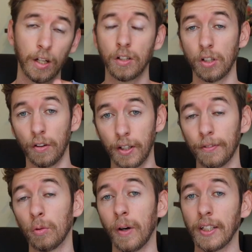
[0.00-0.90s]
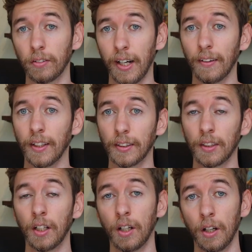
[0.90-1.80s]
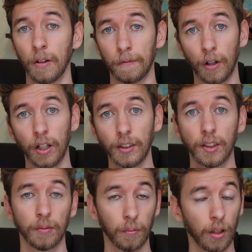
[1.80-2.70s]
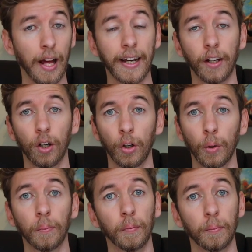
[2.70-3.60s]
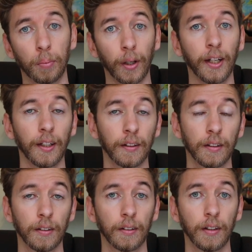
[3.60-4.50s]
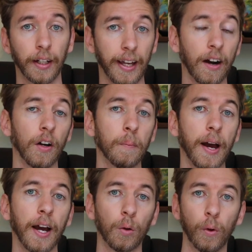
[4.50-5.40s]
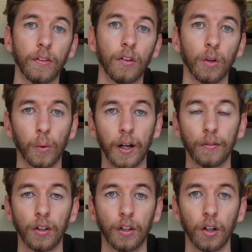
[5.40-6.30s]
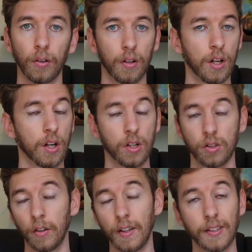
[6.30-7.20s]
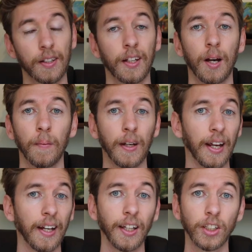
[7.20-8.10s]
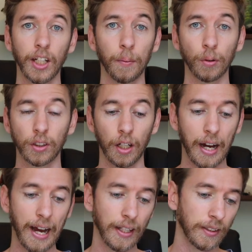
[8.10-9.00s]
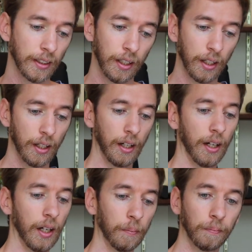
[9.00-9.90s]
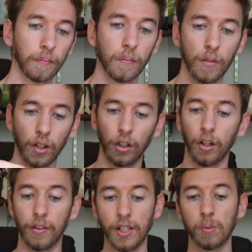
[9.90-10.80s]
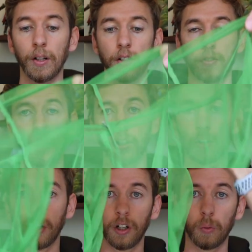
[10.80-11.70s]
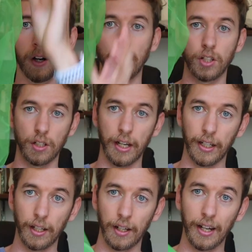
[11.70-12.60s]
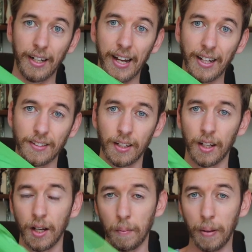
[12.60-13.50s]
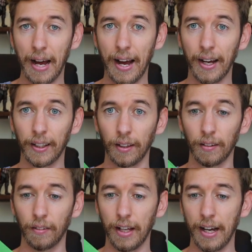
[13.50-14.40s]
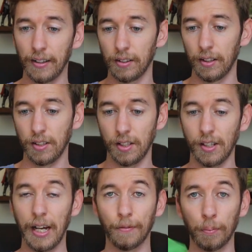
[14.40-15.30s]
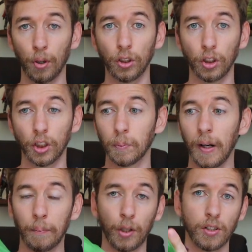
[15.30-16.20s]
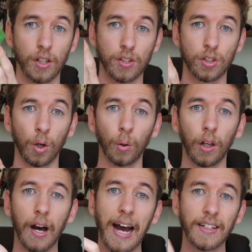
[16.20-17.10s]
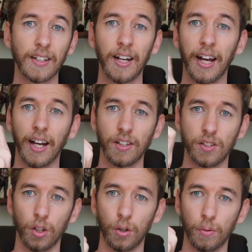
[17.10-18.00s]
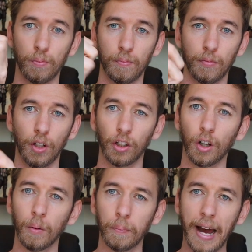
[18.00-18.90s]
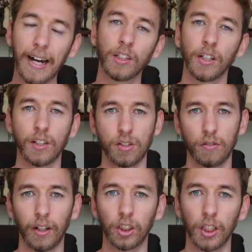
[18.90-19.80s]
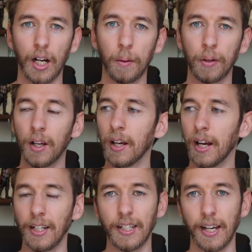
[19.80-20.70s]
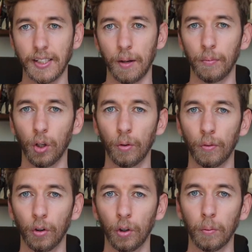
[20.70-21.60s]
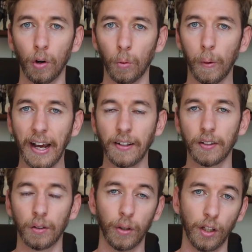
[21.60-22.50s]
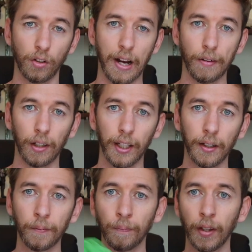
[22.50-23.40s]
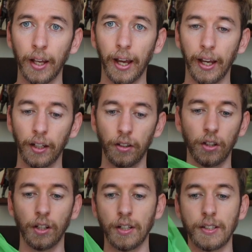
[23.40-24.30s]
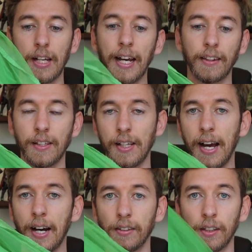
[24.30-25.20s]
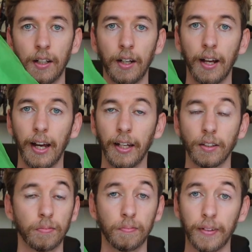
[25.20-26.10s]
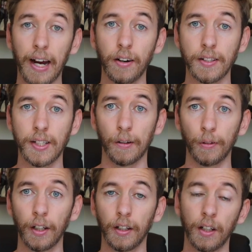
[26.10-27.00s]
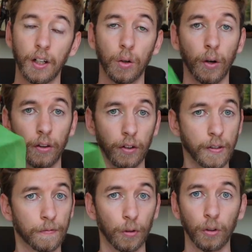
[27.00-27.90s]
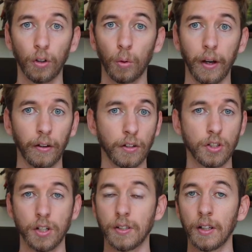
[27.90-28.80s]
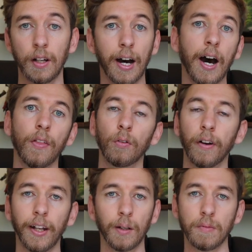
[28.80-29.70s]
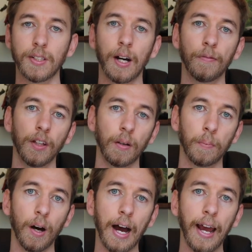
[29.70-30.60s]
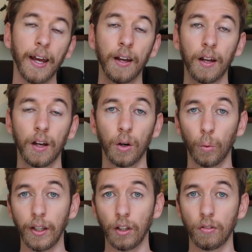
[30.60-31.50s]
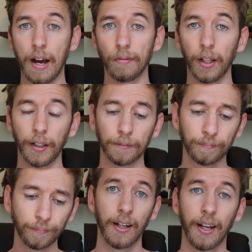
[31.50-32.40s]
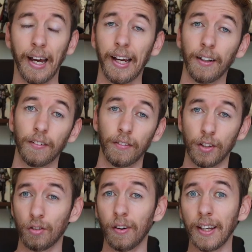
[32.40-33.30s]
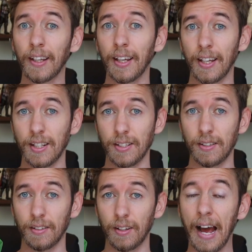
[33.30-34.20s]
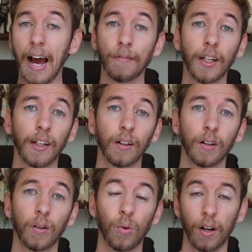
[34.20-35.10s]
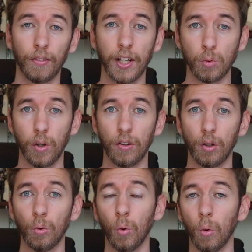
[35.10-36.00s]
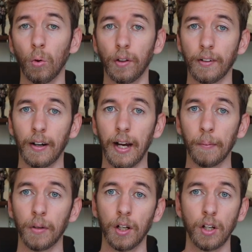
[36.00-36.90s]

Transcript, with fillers: So the different ways around this. First, like at home, bring a carry bag with you wherever you go. So this can come in any shape or size. Um, you know, this one's really good where it's just like a, a net bag that is designed for produce, but because it's so light and so, you know, compact, you can scrunch it up. It takes up no room or weight when you're traveling, and you can just take this out and carry stuff in it, whether it's fruit or whether it's just other random stuff that you buy when you're traveling. And the trick is having one of these with you all the time.